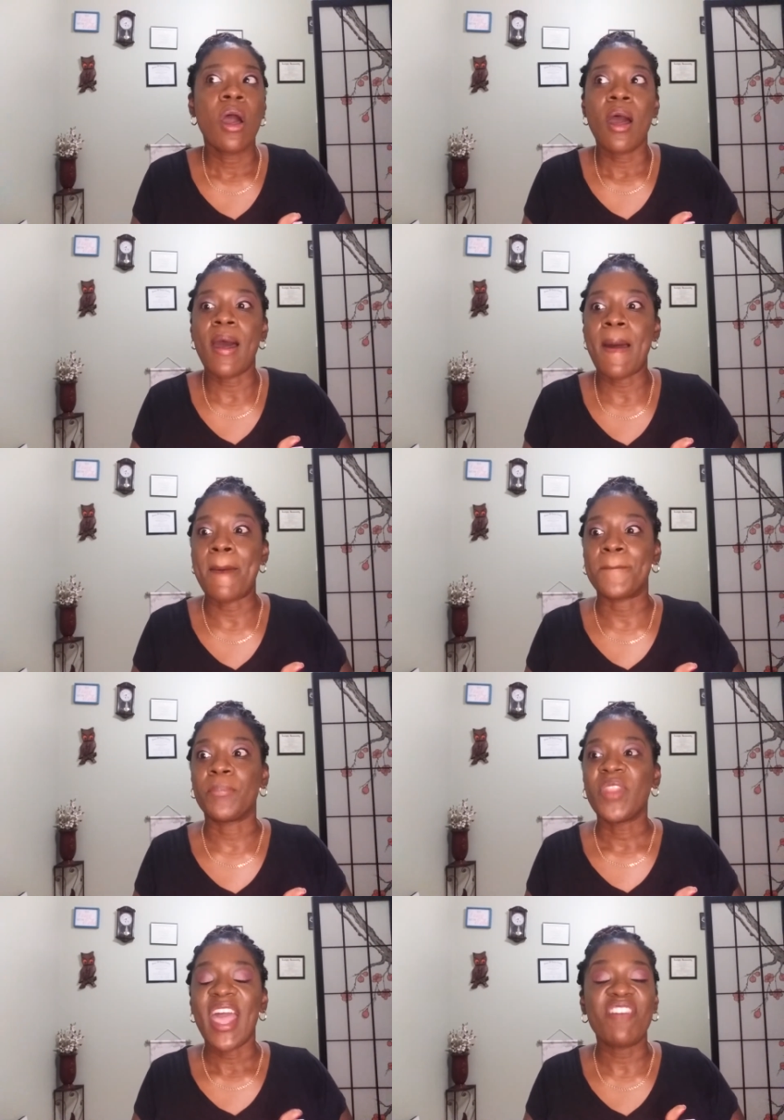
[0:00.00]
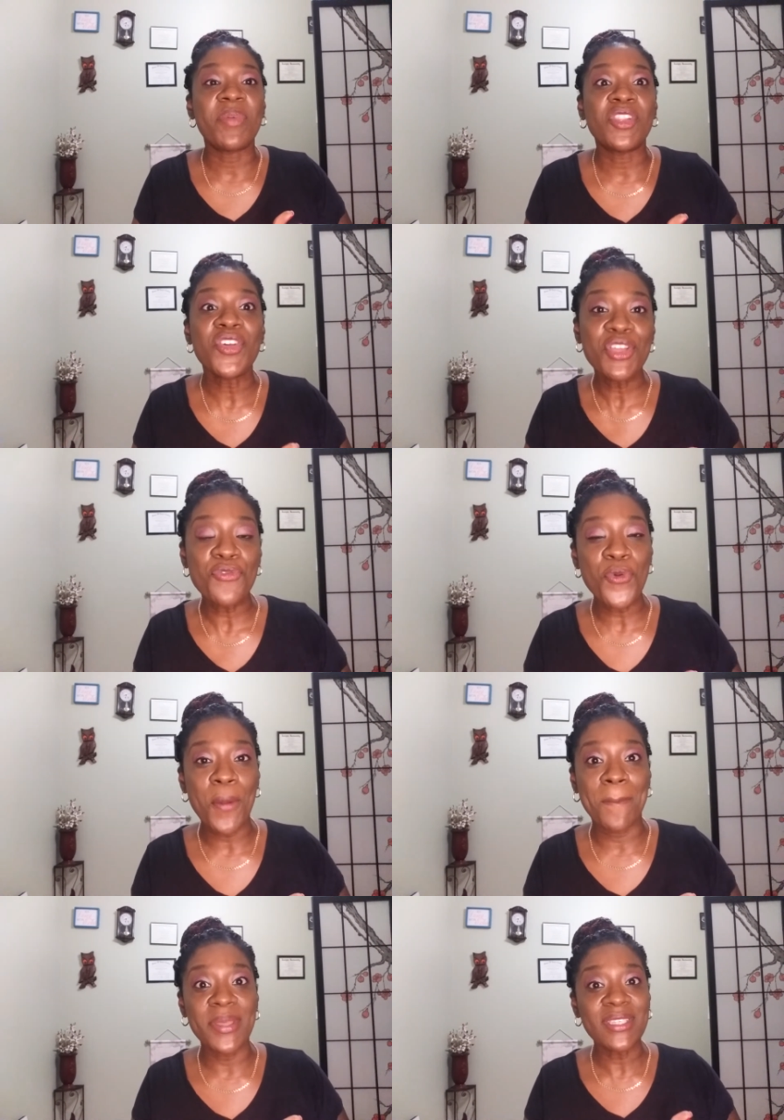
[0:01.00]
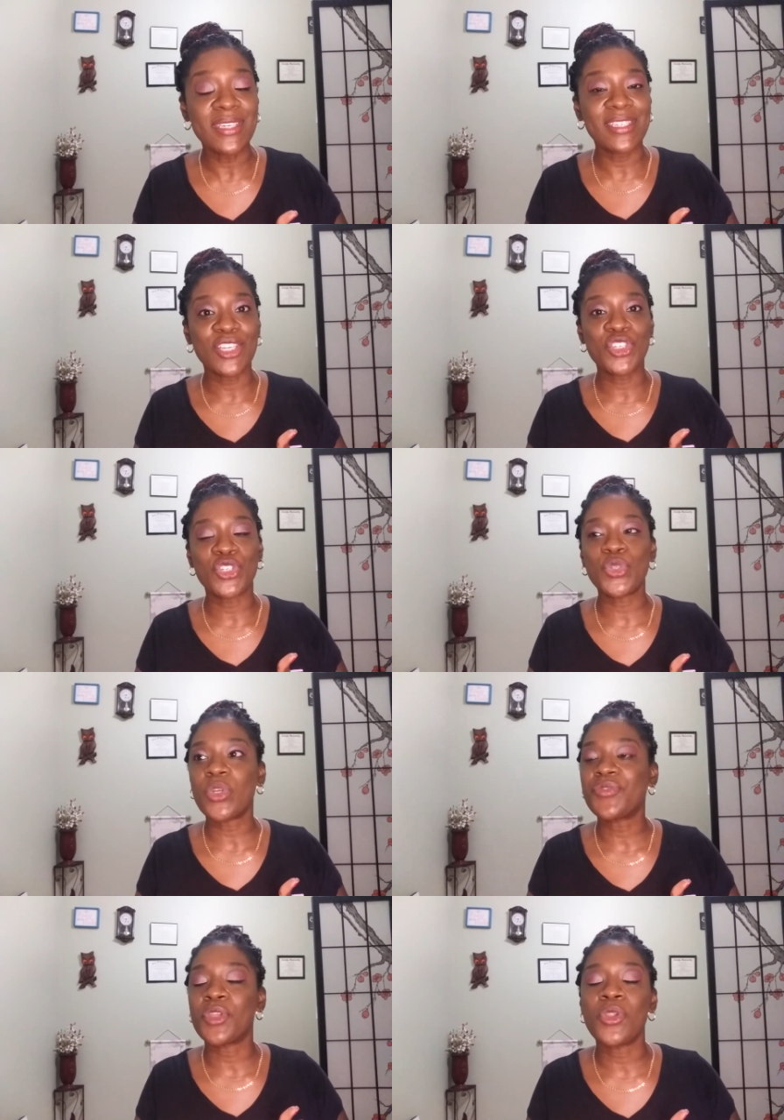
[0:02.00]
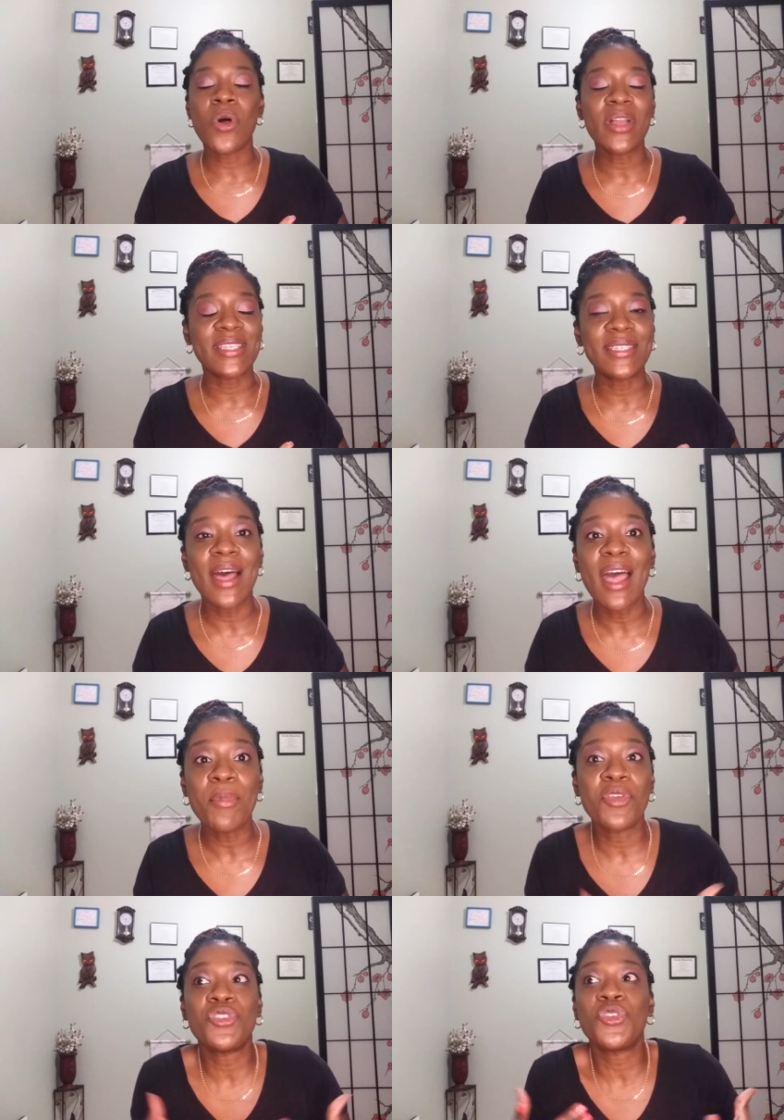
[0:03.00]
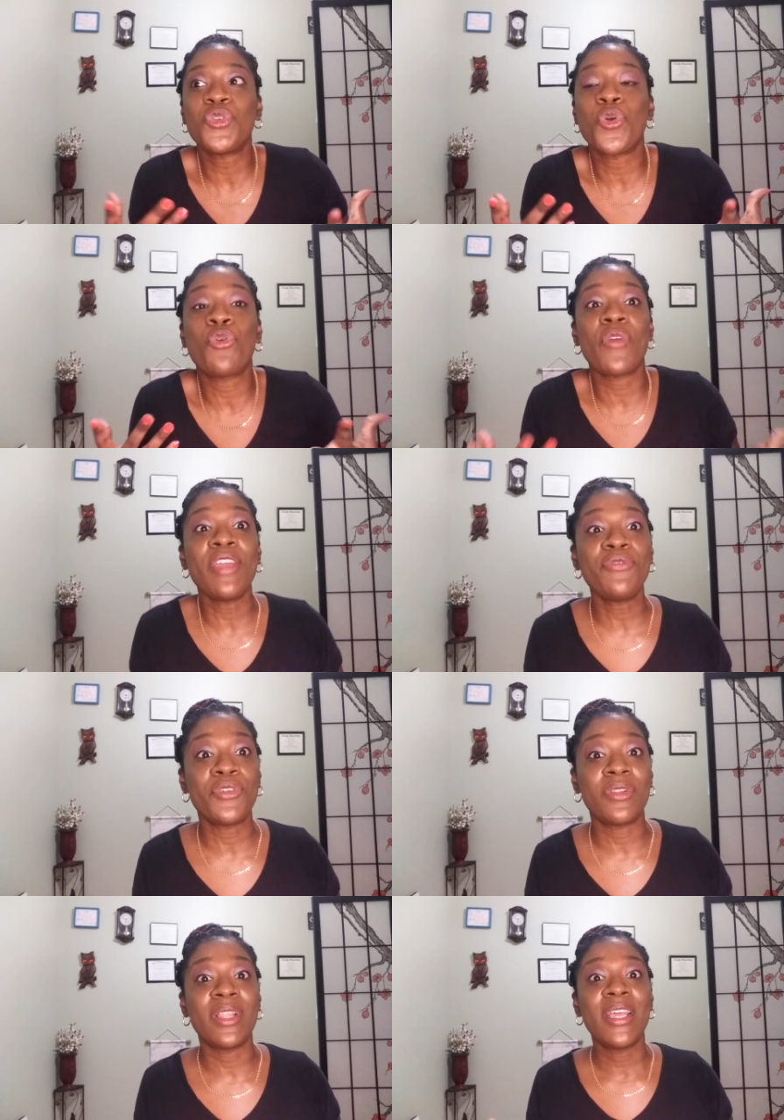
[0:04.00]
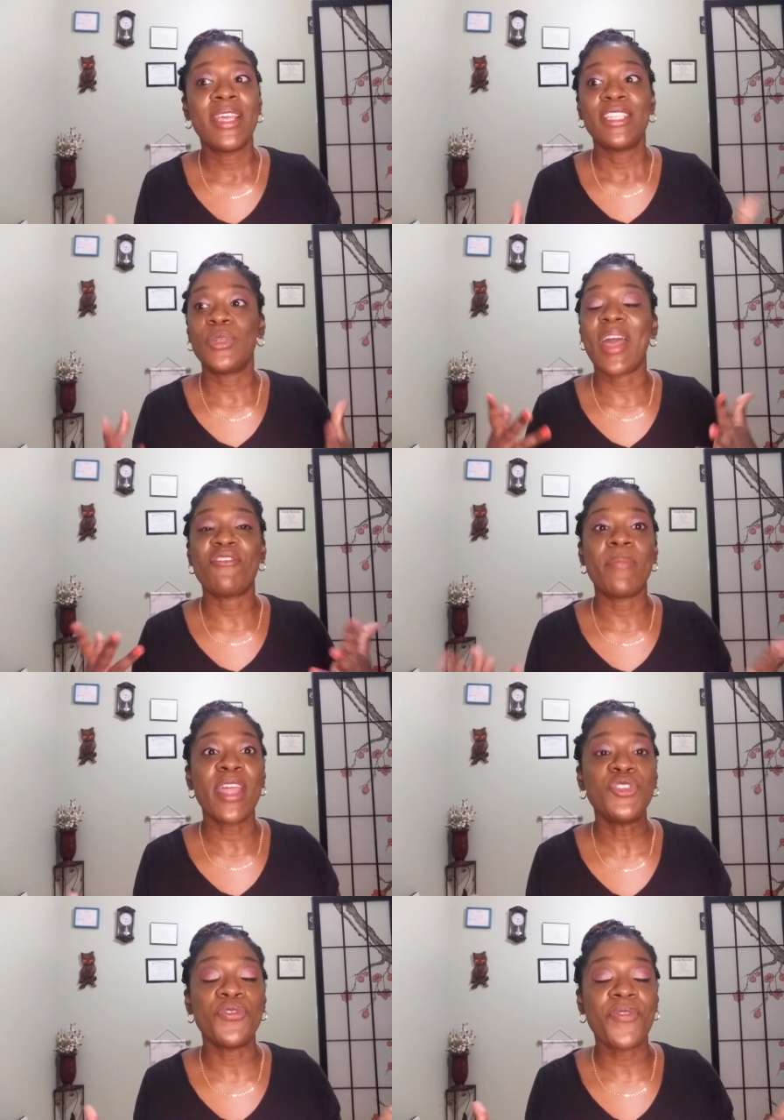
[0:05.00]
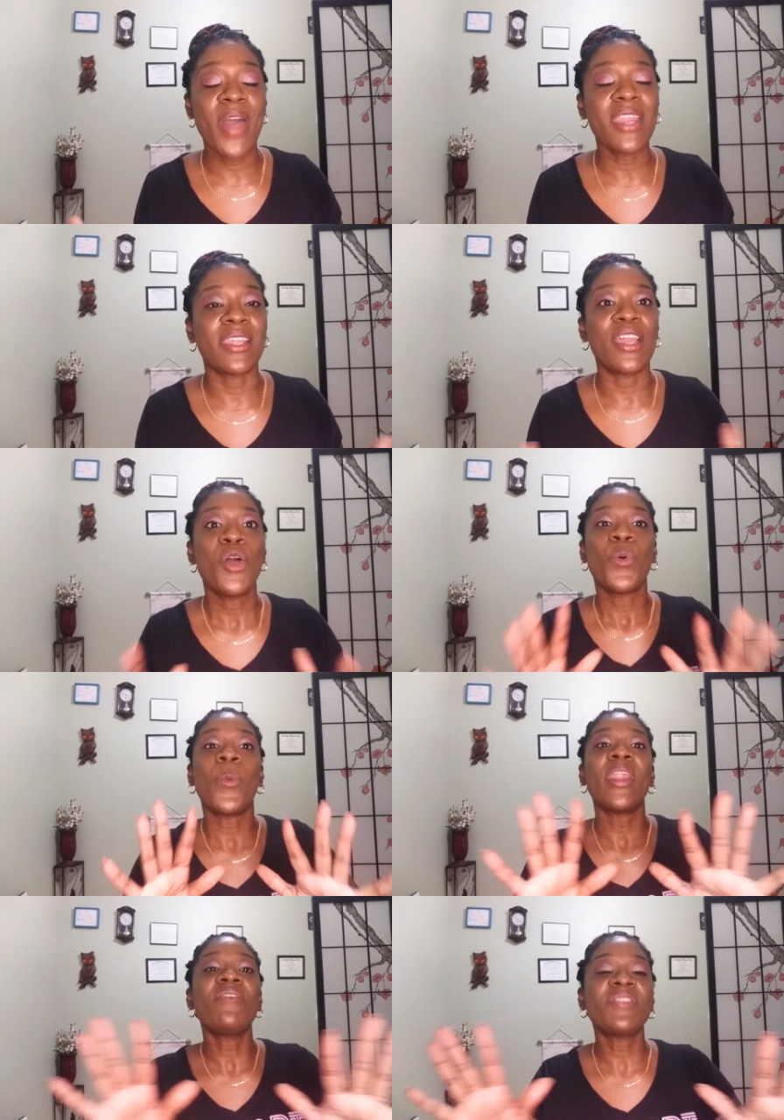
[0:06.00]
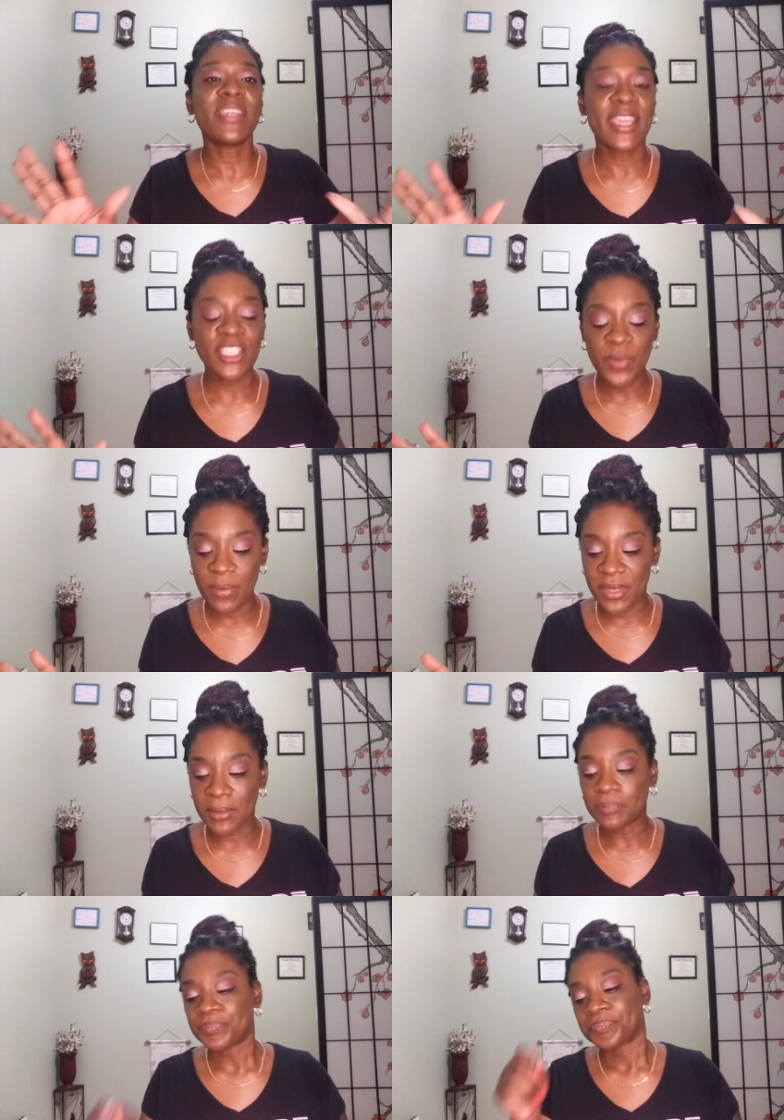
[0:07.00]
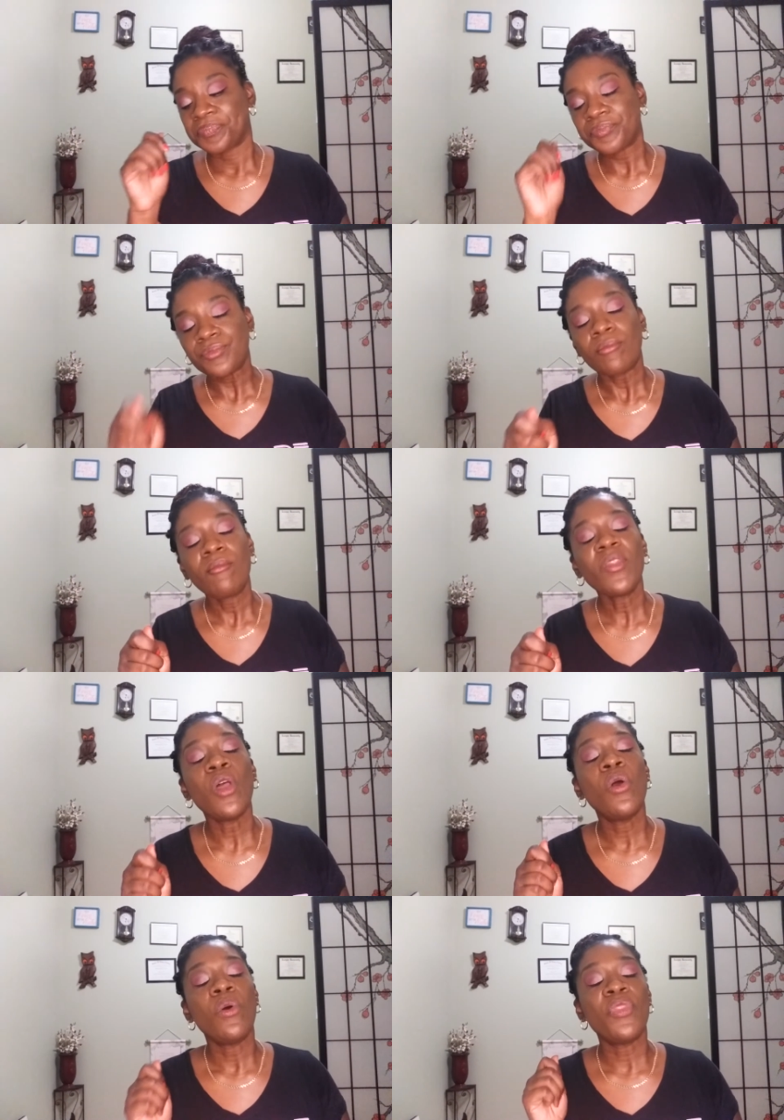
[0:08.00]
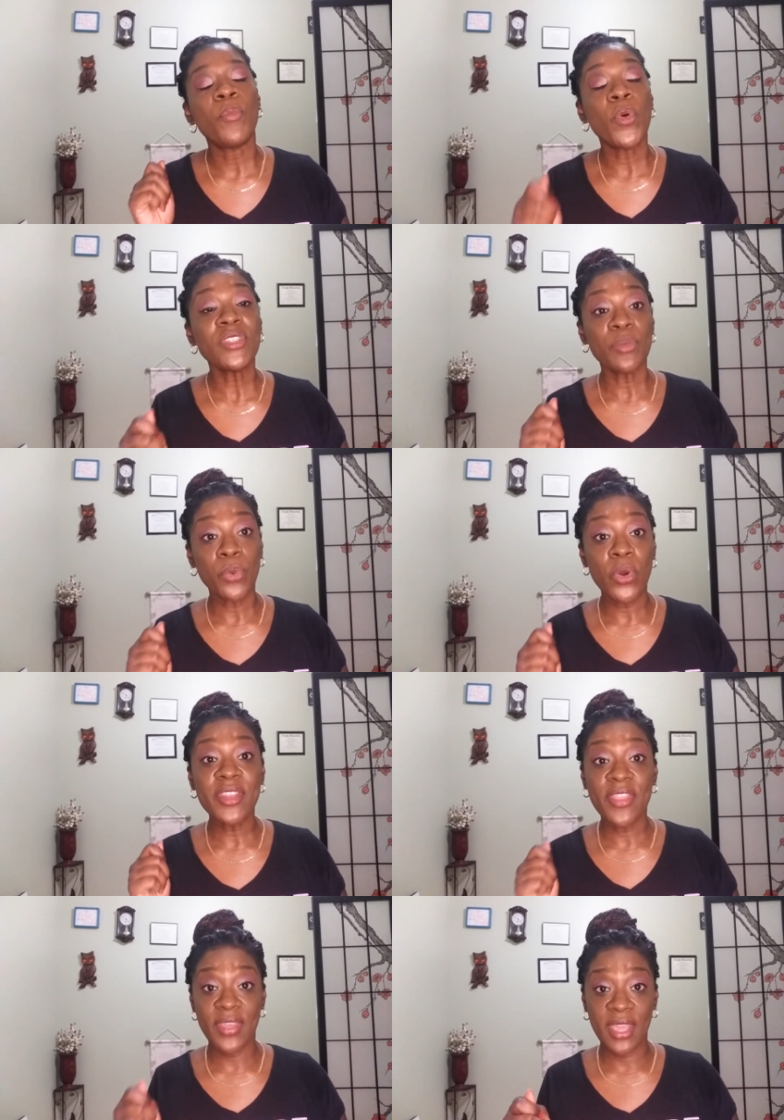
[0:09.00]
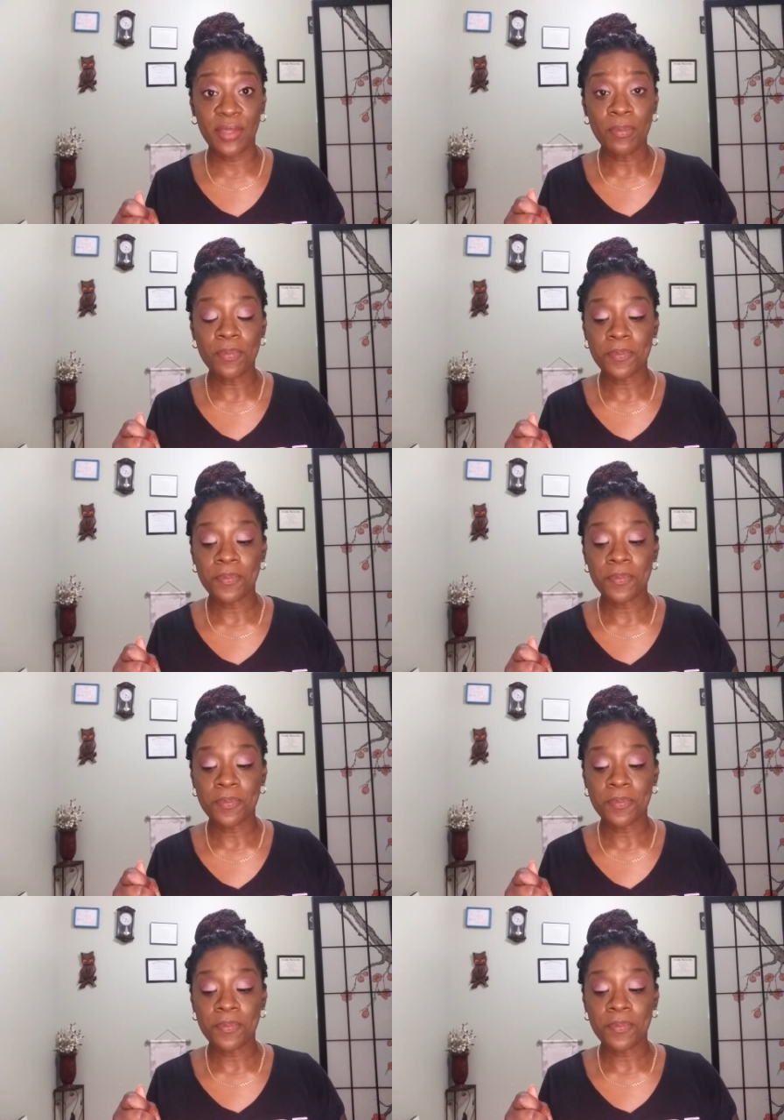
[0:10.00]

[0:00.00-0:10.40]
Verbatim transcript: um, have been looking for a business such as yours for the longest time and they're just so grateful to have met you finally, whatever the case may be. The most important thing